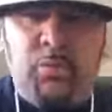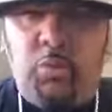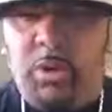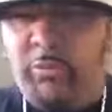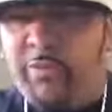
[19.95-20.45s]

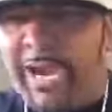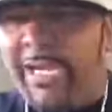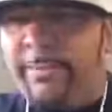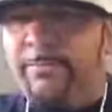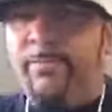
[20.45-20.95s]
Will
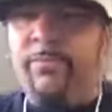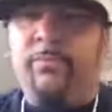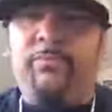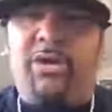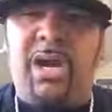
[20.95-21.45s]
Wright,
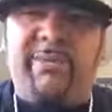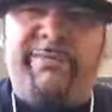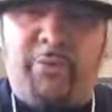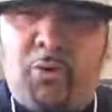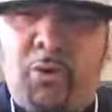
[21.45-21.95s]
Brian
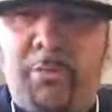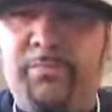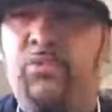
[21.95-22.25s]
Ford,